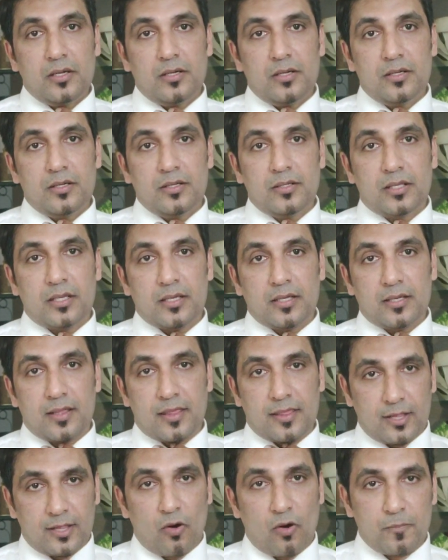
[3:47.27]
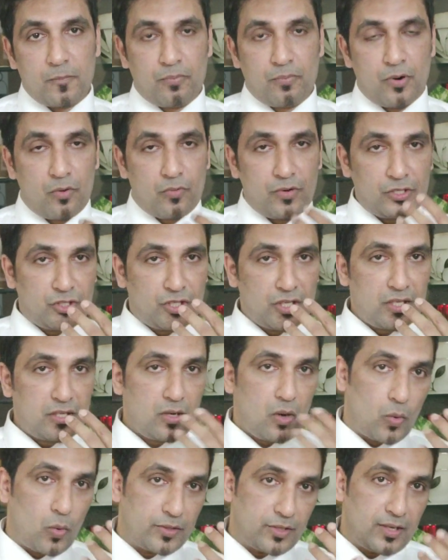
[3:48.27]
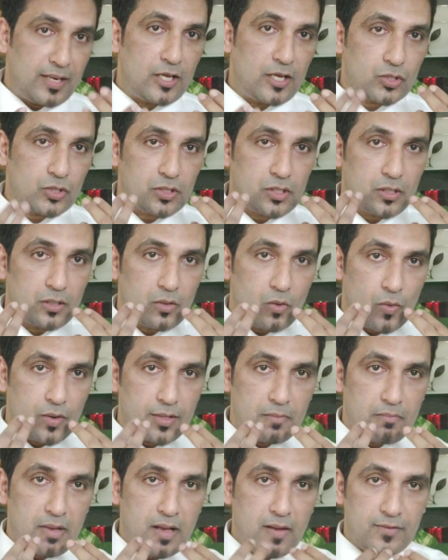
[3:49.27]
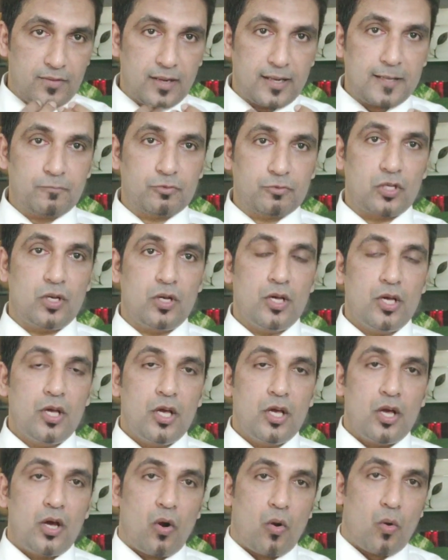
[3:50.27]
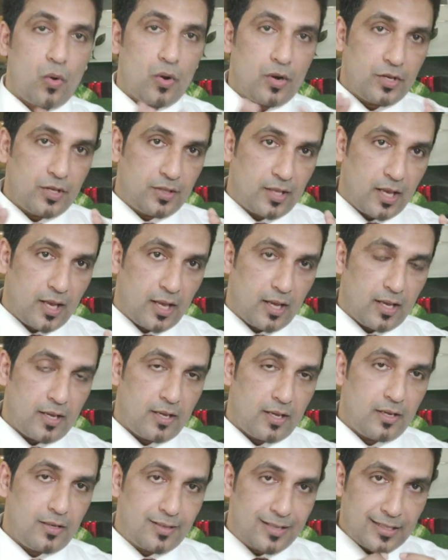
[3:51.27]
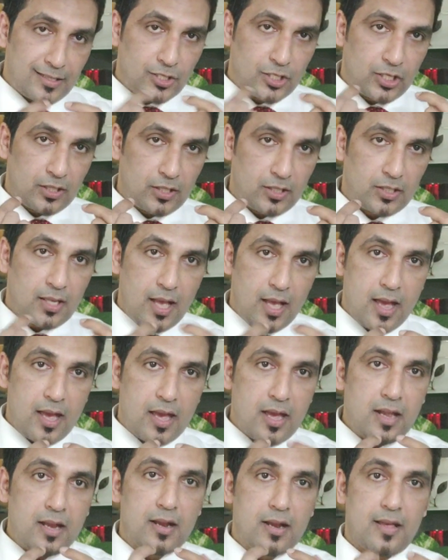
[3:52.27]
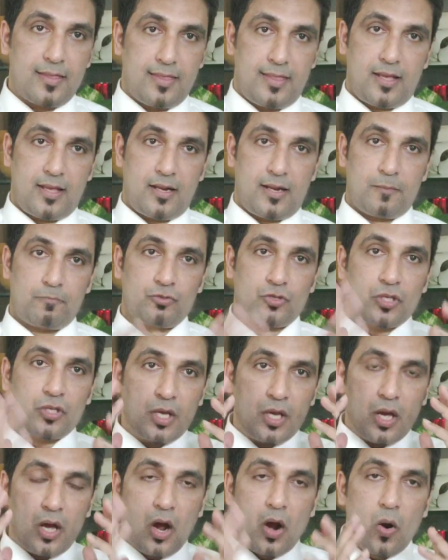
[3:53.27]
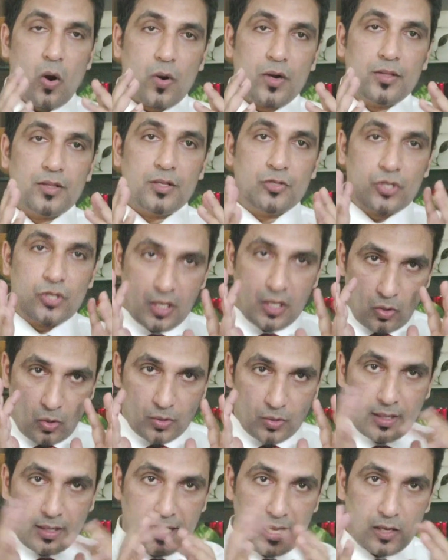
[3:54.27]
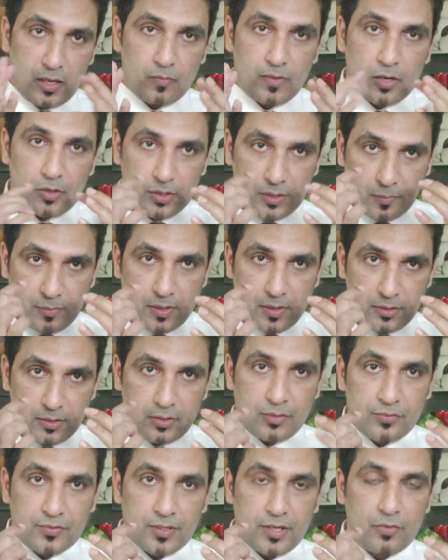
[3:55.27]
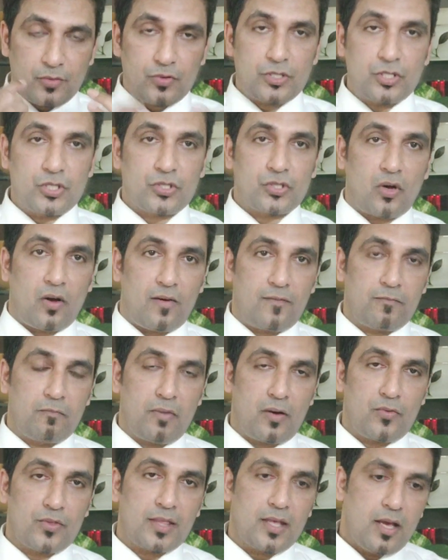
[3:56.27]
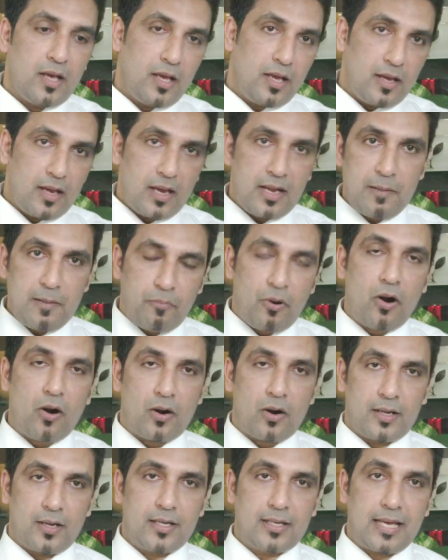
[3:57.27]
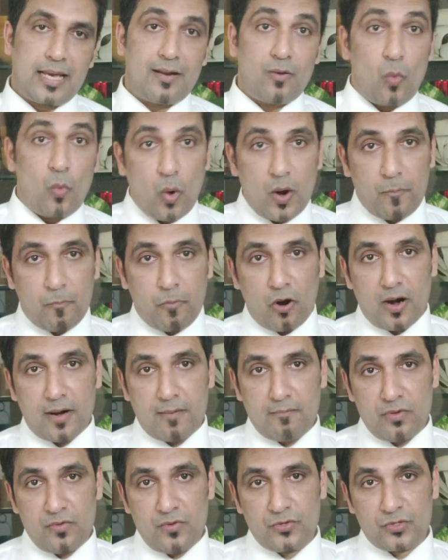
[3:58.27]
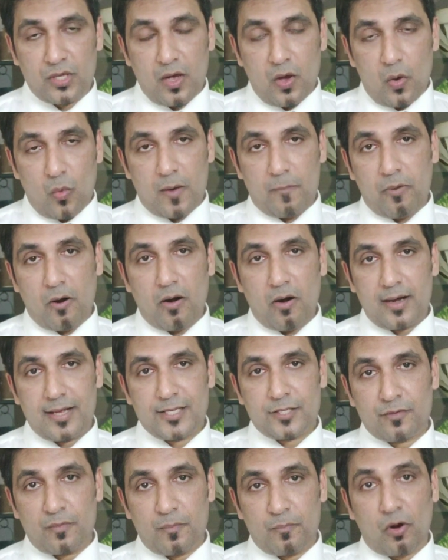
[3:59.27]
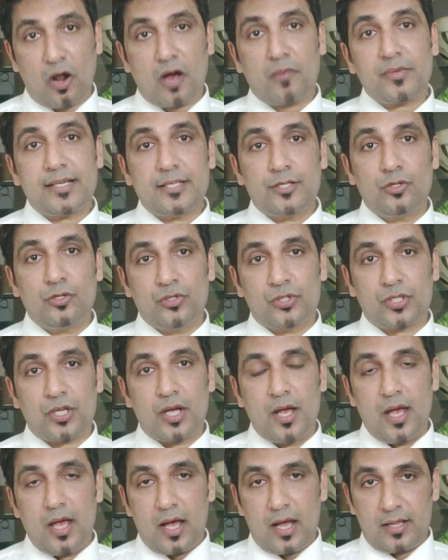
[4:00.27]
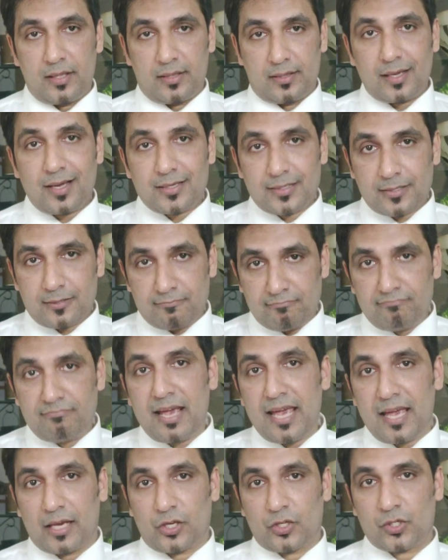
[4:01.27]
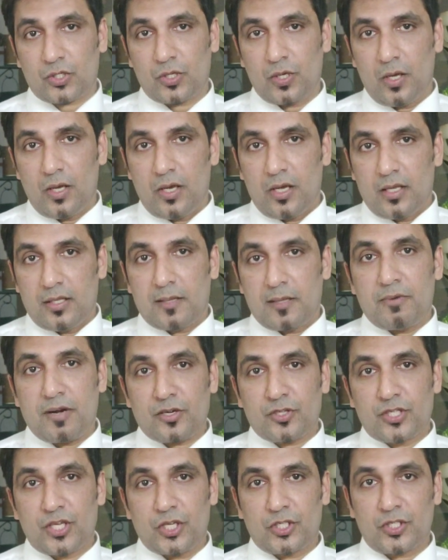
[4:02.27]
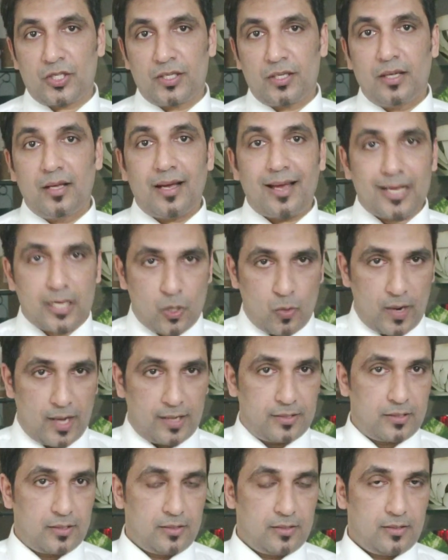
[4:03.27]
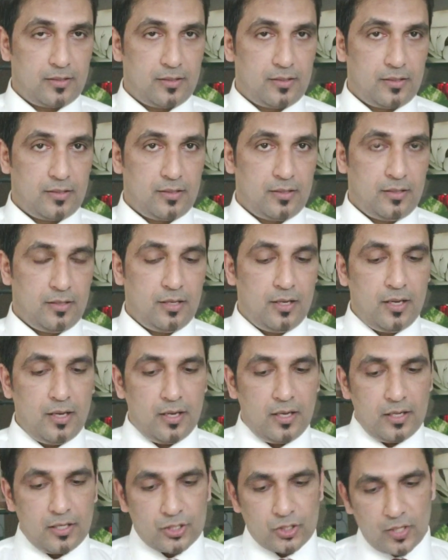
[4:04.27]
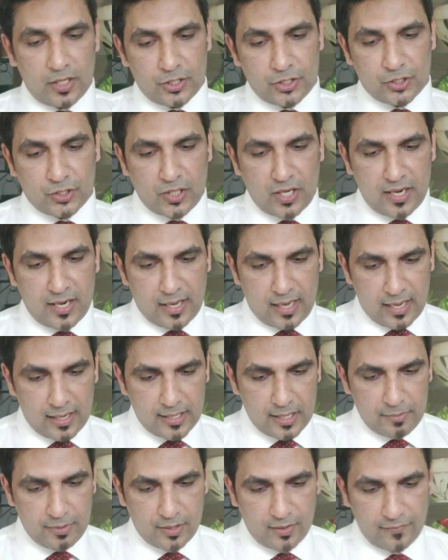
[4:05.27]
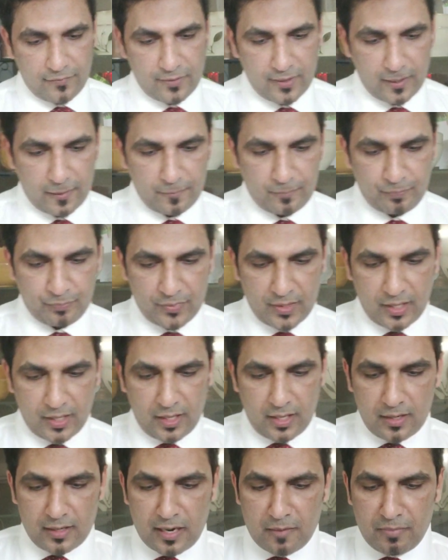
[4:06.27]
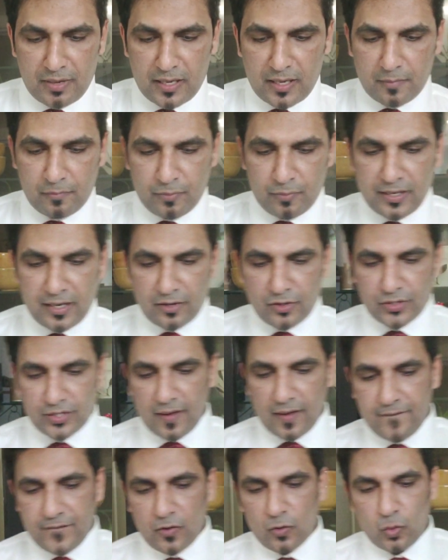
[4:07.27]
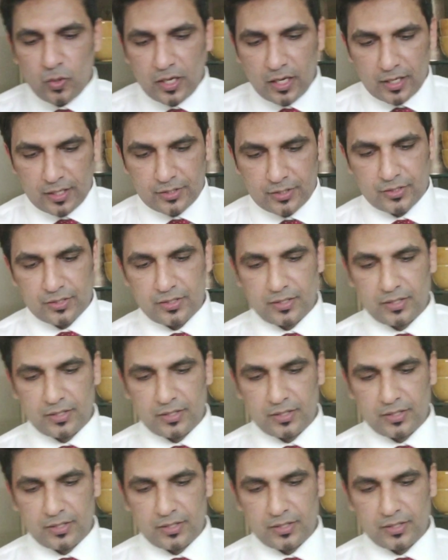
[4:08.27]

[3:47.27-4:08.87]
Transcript: the throat region, or the nasal, or the mouth, lips, or the dental and the lips, or the cheek, or alveolar, the ridges of mouth, any part, what part moves, what part is properly used, and that makes the pronunciation accurate. So let's study a little bit of, let me pronounce a few words